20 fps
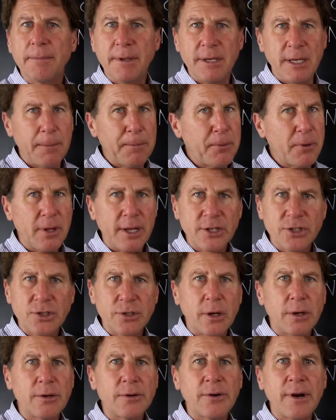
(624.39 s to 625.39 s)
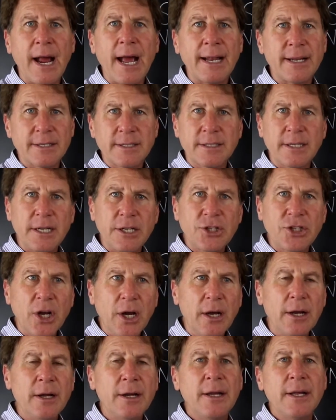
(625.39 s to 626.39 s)
manipulation under
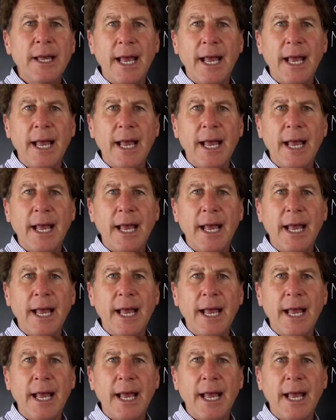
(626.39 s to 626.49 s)
anesthesia